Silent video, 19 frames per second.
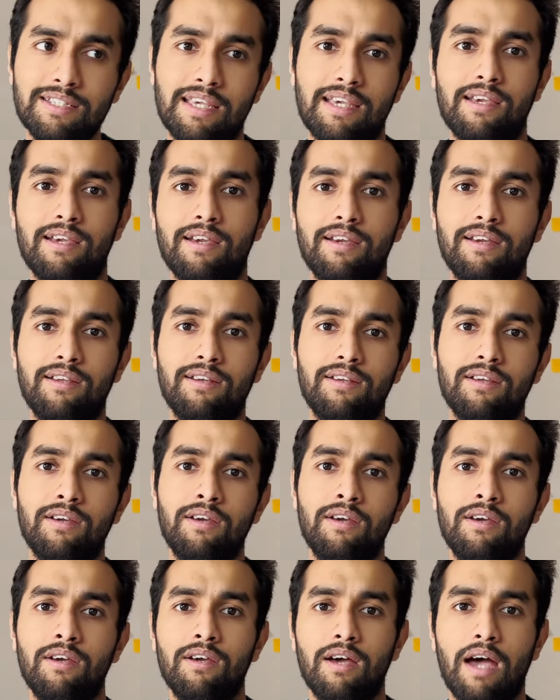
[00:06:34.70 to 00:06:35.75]
and
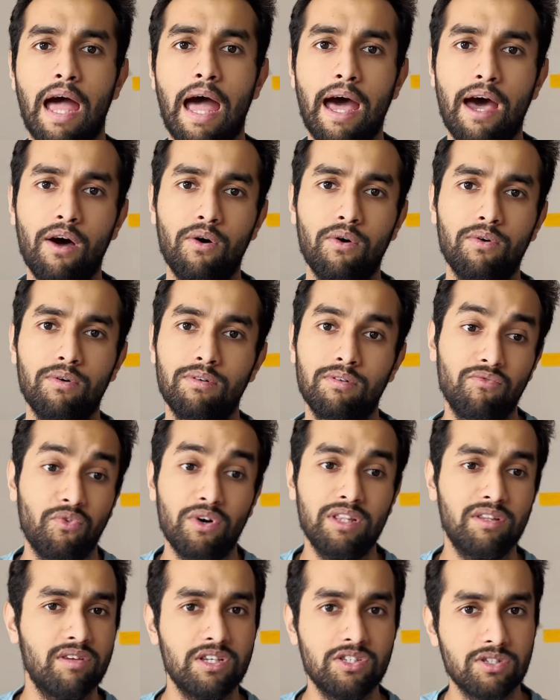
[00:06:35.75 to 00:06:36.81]
how
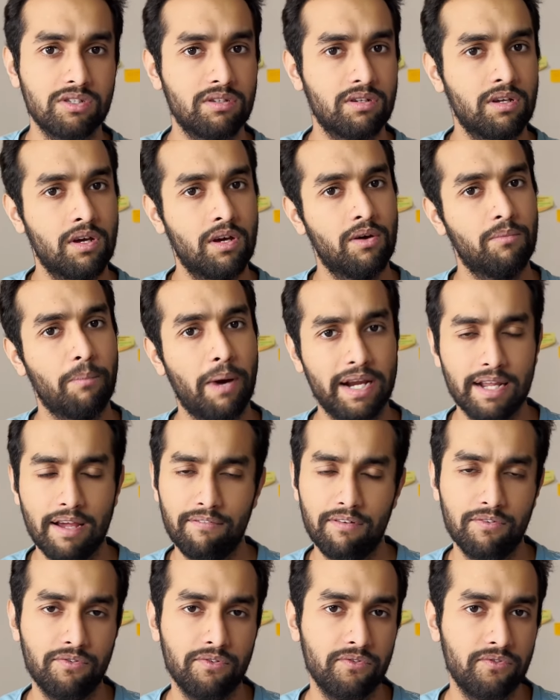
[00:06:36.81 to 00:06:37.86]
one region might have
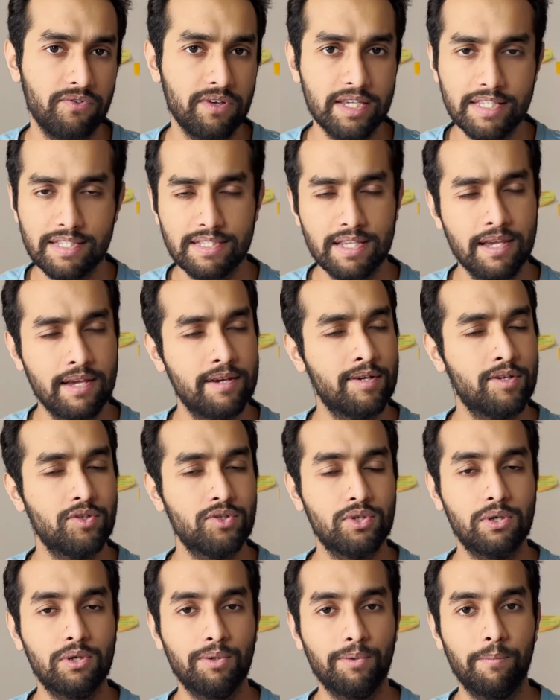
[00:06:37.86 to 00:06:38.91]
different fees.
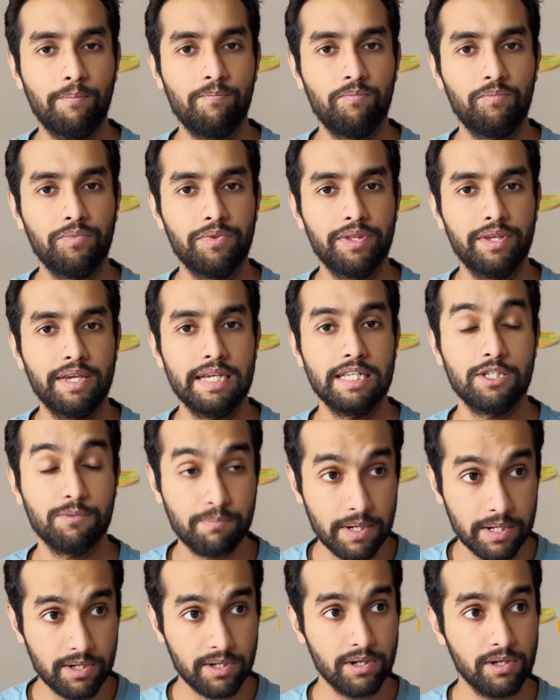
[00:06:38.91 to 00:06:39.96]
So it's
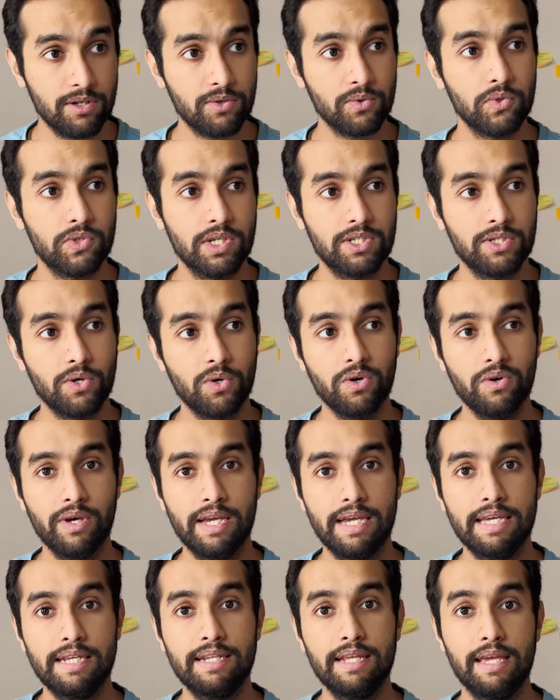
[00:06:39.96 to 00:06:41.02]
better to just go
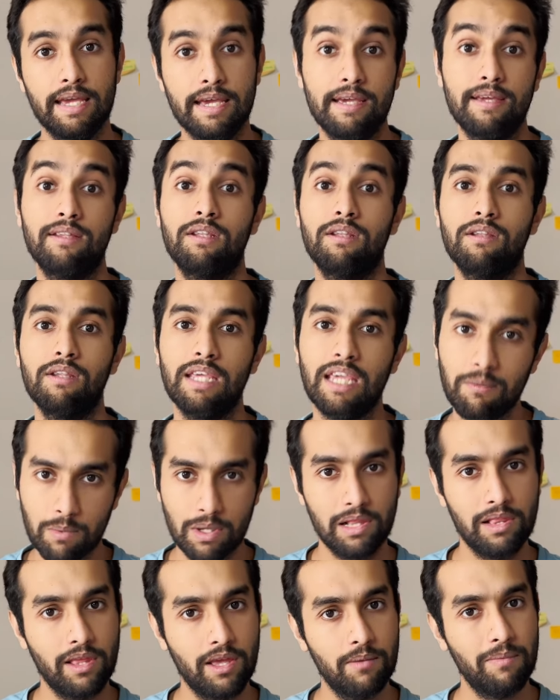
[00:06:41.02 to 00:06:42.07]
ahead and
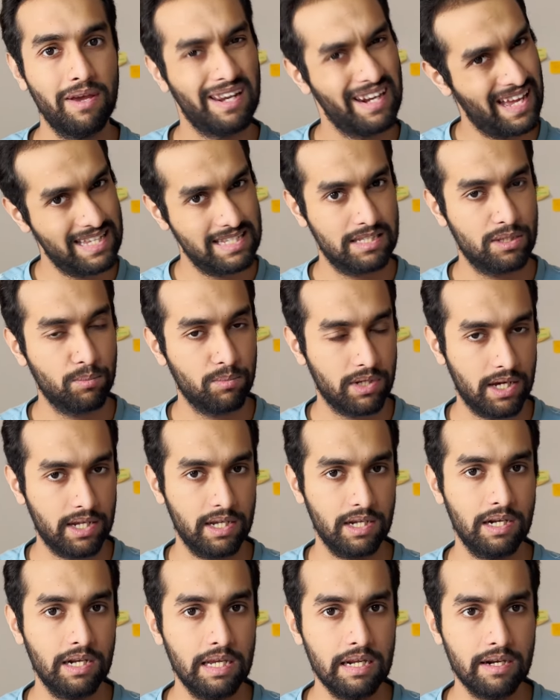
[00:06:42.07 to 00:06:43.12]
email them and ask them
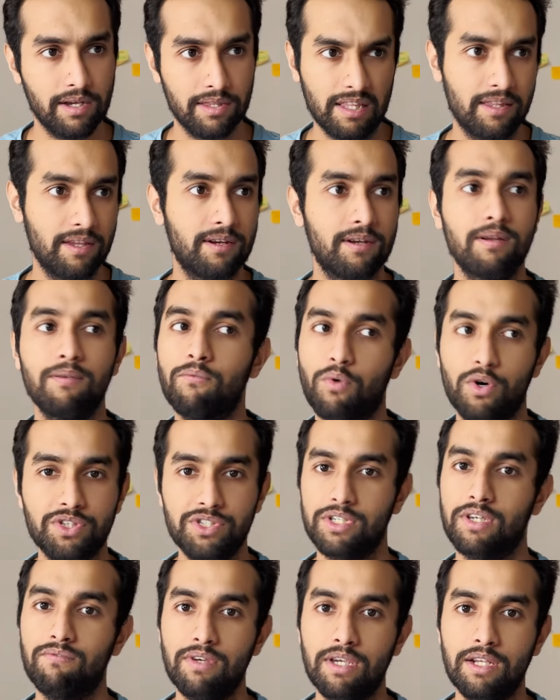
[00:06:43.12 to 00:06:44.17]
directly rather than
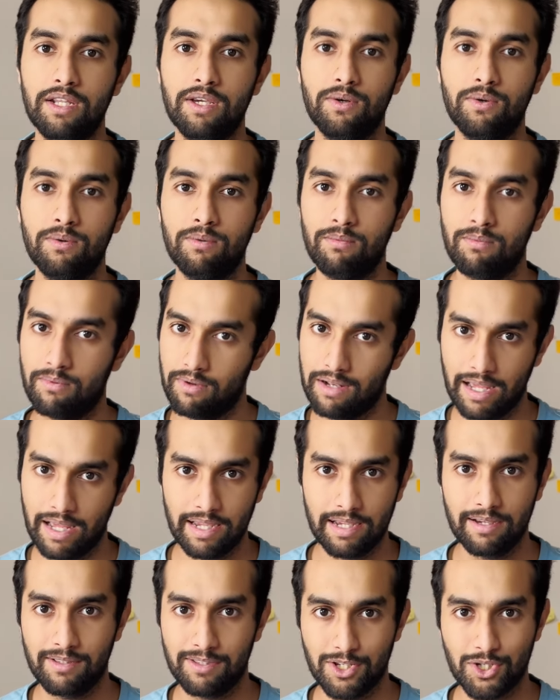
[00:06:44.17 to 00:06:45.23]
watching a video
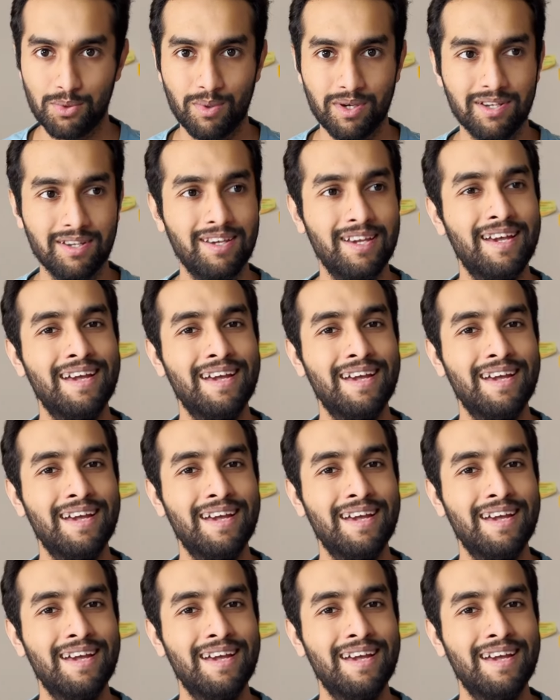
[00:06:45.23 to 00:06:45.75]
like this one